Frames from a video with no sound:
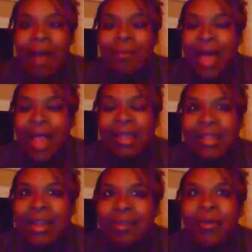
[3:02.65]
I
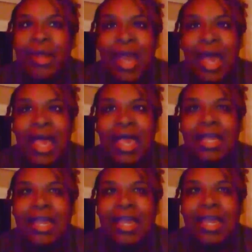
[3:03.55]
looked it up
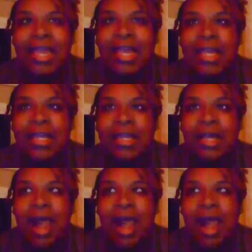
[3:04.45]
online, and